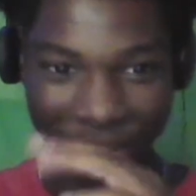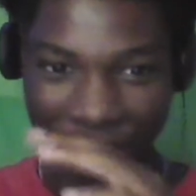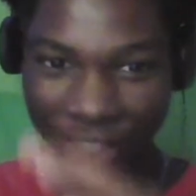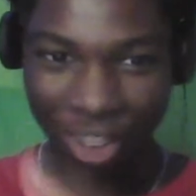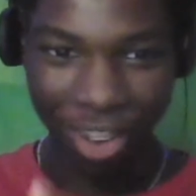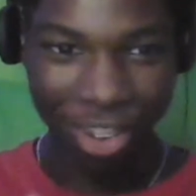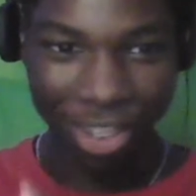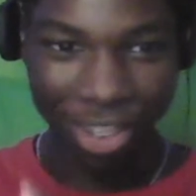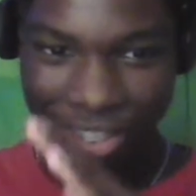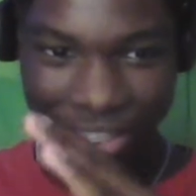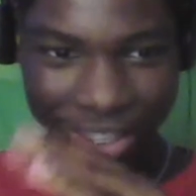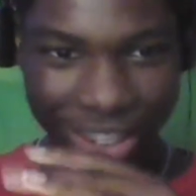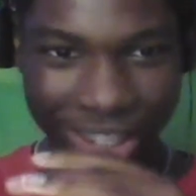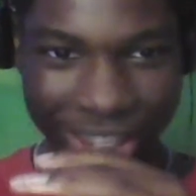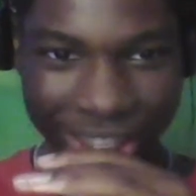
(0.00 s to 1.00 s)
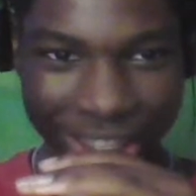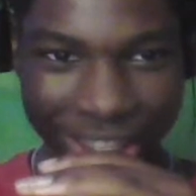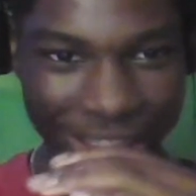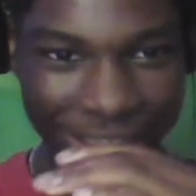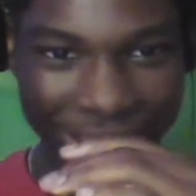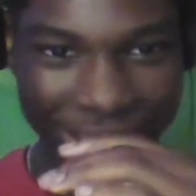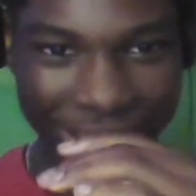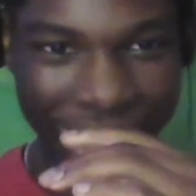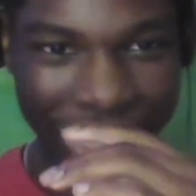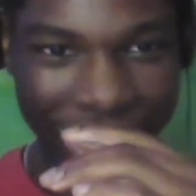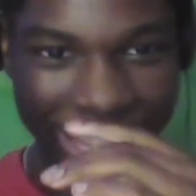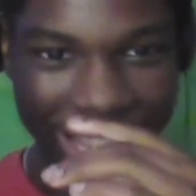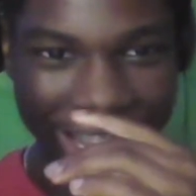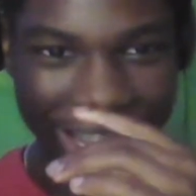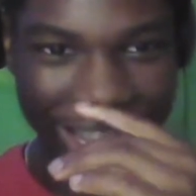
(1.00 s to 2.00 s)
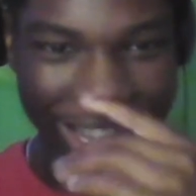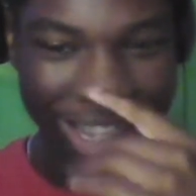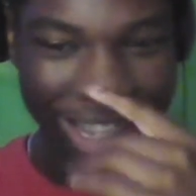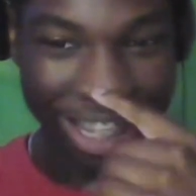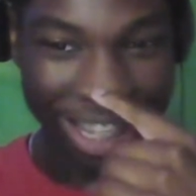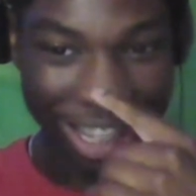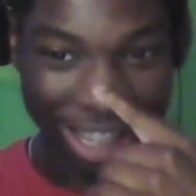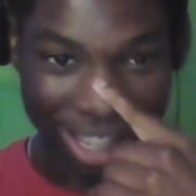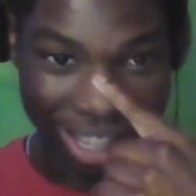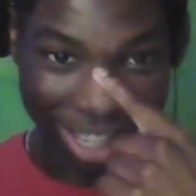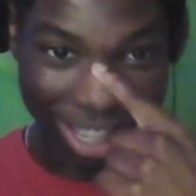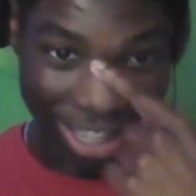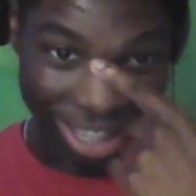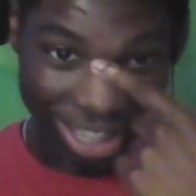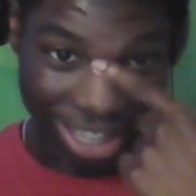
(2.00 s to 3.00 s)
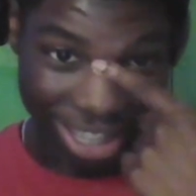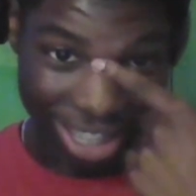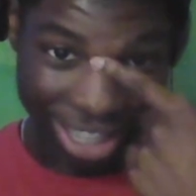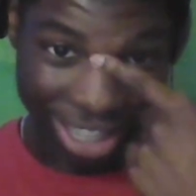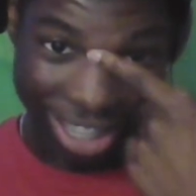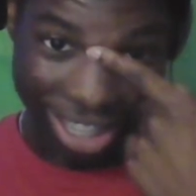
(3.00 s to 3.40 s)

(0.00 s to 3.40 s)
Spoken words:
No words are spoken by the person on screen.